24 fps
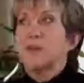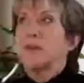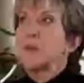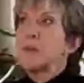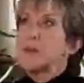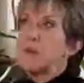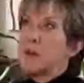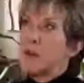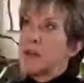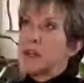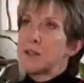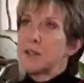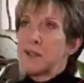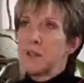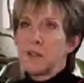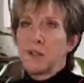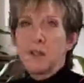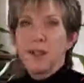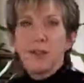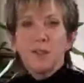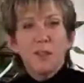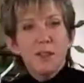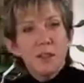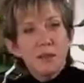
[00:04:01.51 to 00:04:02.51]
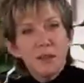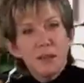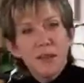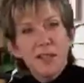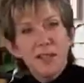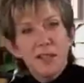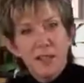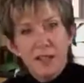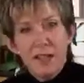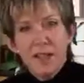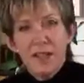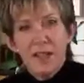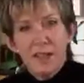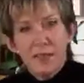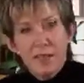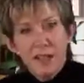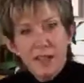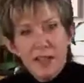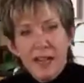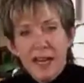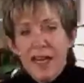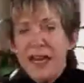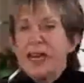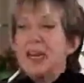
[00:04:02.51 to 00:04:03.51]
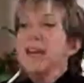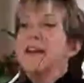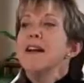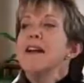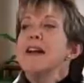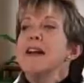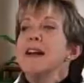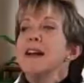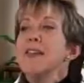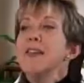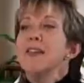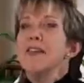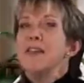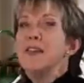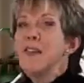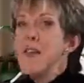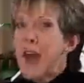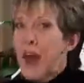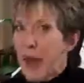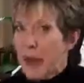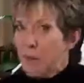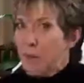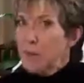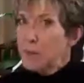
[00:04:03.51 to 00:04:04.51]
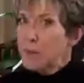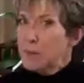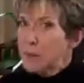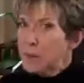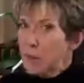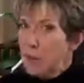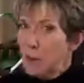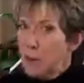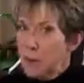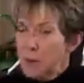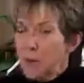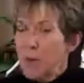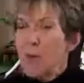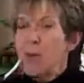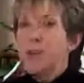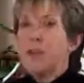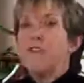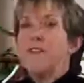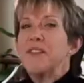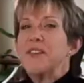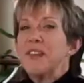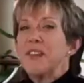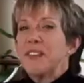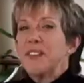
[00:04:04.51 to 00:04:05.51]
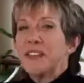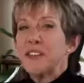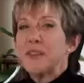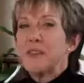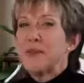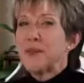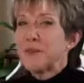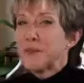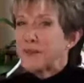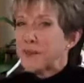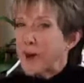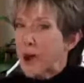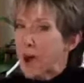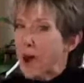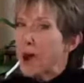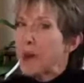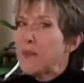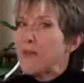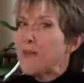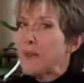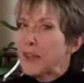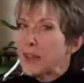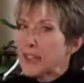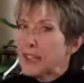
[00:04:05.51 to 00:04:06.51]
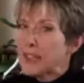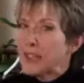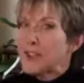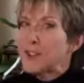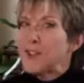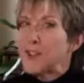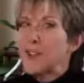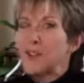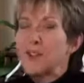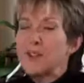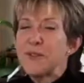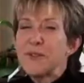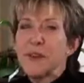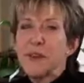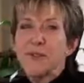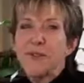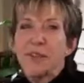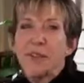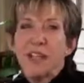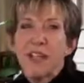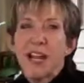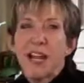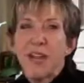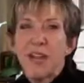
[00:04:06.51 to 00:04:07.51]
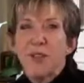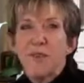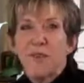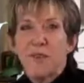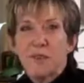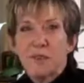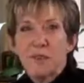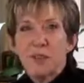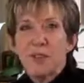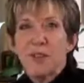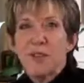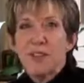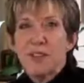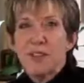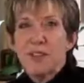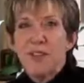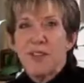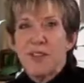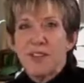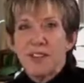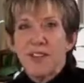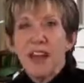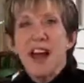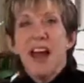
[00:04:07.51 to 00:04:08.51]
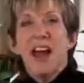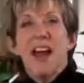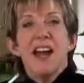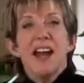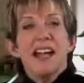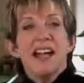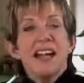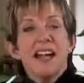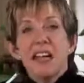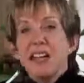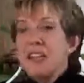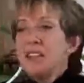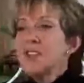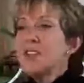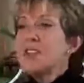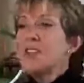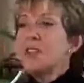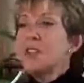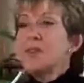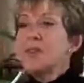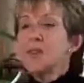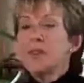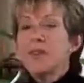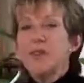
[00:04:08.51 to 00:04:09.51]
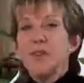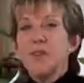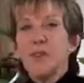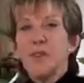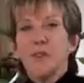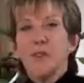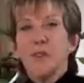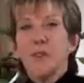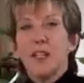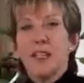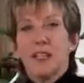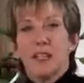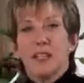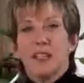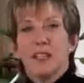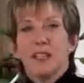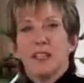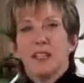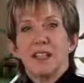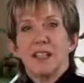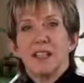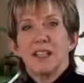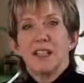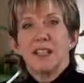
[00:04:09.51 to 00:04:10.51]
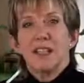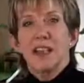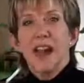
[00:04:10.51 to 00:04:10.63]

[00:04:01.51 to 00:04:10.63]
That's what people ask me. Do I have to do these things every day? That would be the whole point of it. These are 5 things to do every day for success. Get in touch with an old friend.